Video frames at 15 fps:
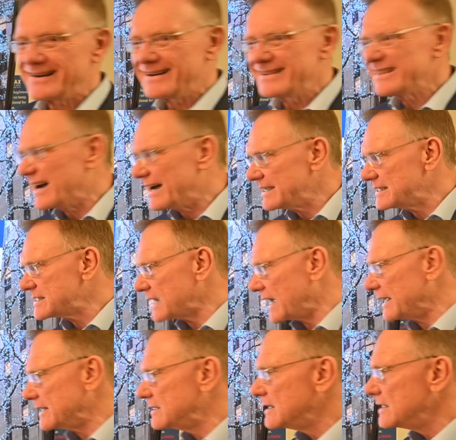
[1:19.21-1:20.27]
on the high
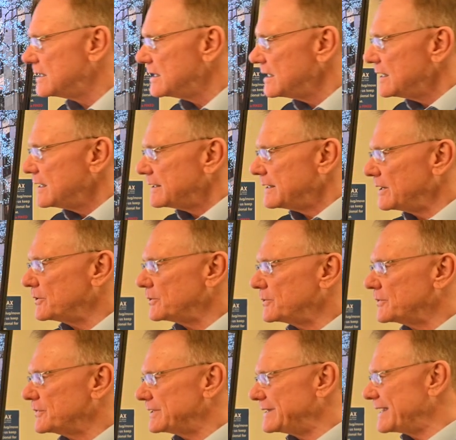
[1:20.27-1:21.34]
side.
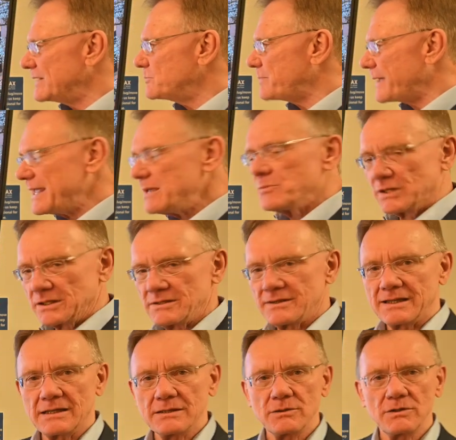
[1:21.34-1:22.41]
Now, the down
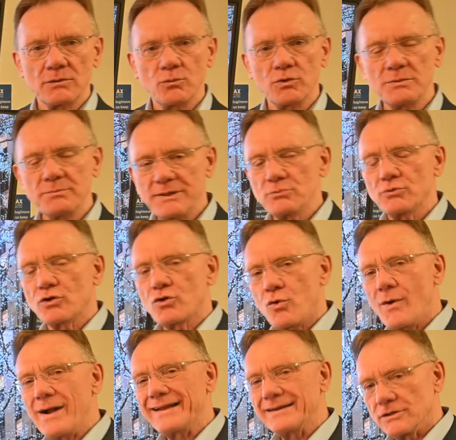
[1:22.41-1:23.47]
payment that would be
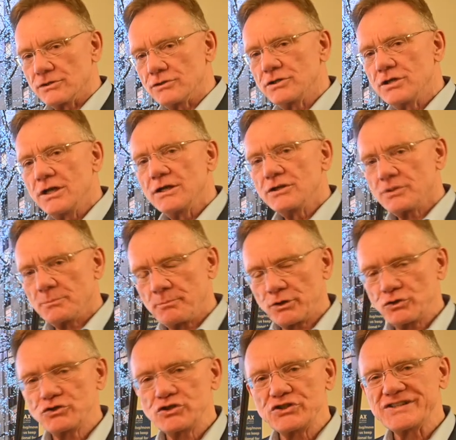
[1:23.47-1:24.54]
required to
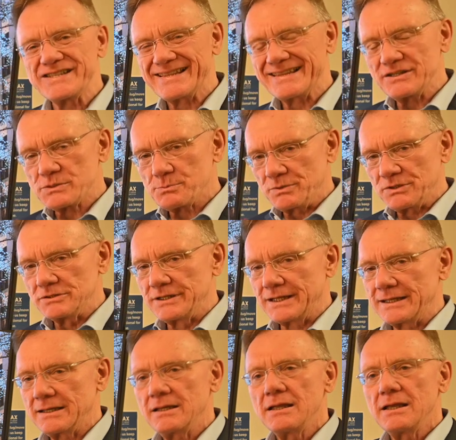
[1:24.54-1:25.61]
purchase this
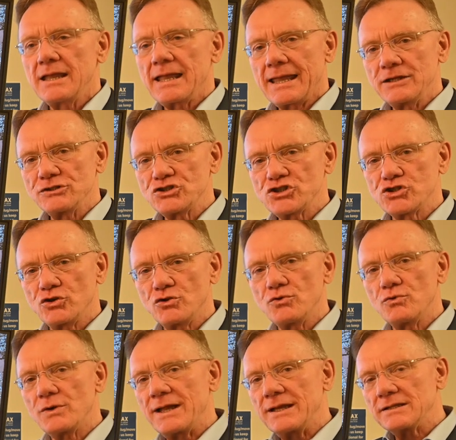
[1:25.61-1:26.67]
building and
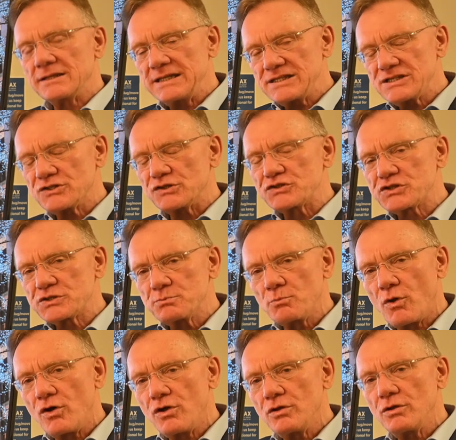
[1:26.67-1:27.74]
show at least a
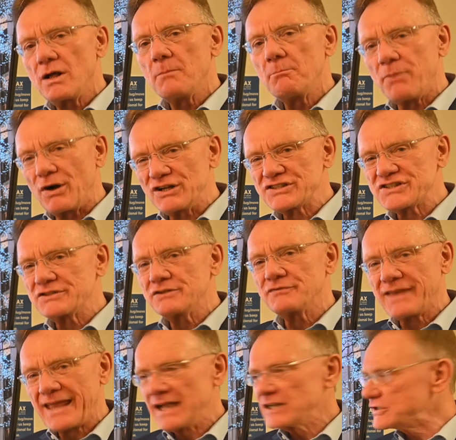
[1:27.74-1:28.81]
small
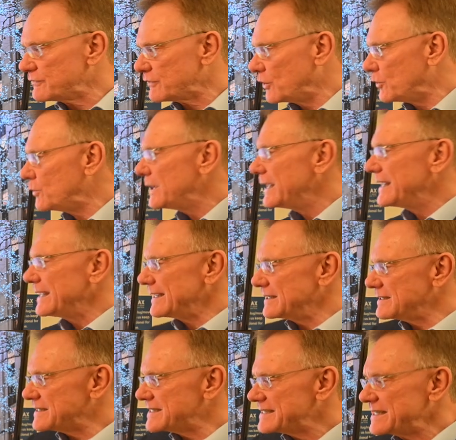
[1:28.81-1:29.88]
positive cash flow
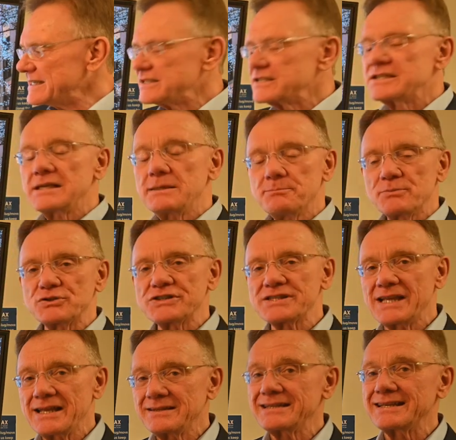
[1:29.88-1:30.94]
is
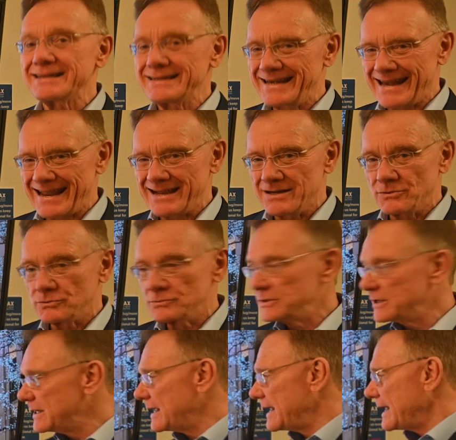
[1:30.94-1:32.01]
60%
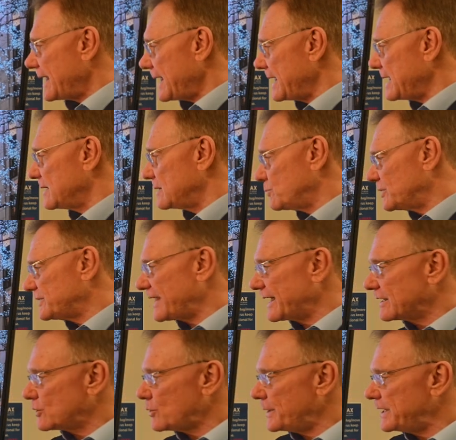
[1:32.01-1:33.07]
down. And what
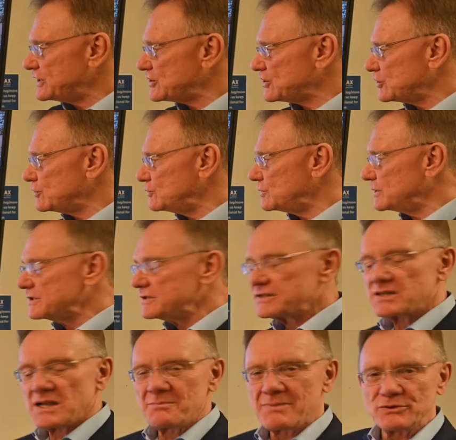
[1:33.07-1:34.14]
that equates to
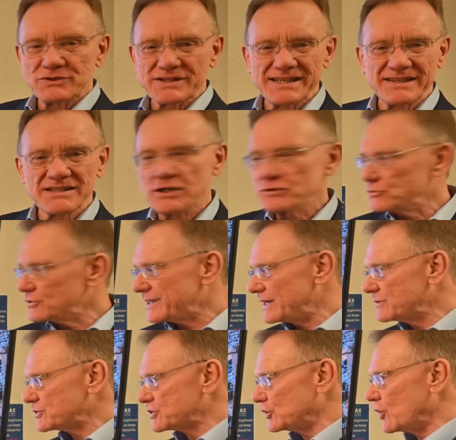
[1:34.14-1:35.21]
is about
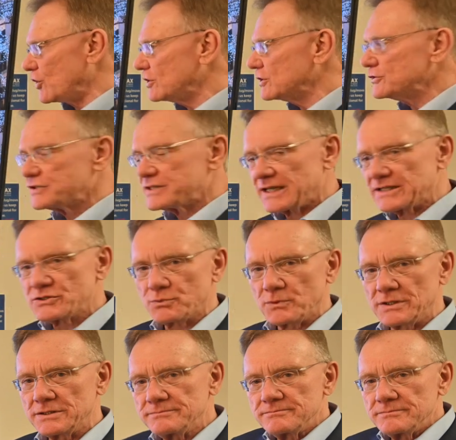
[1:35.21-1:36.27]
$600,000. That's
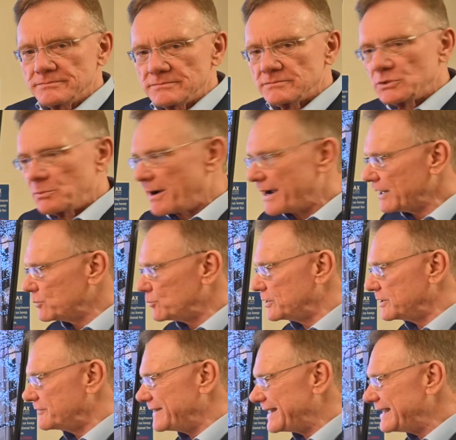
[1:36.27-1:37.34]
what the buyer
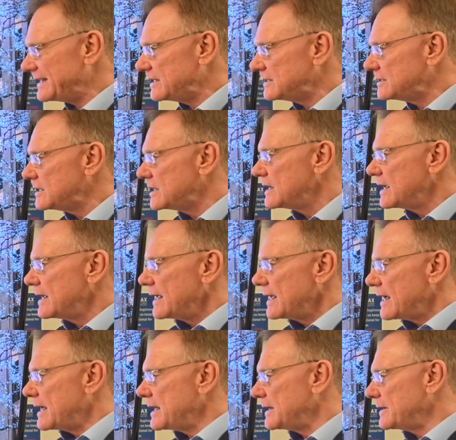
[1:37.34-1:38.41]
would have needed.
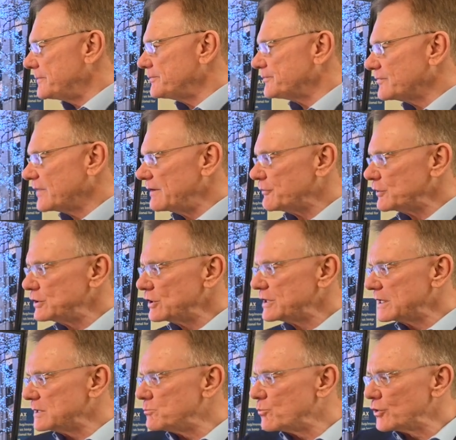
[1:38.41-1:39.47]
If we
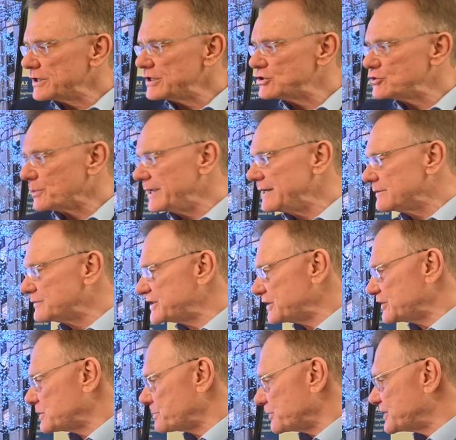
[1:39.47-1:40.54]
look at a mortgage rate of
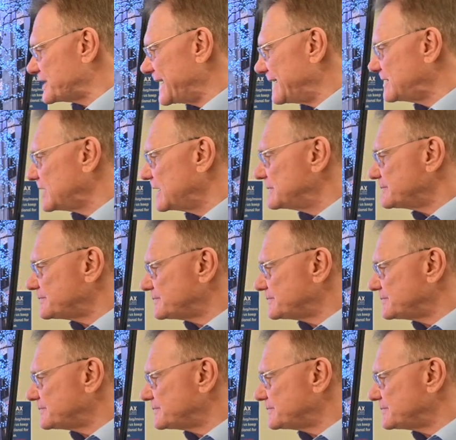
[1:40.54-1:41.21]
6%,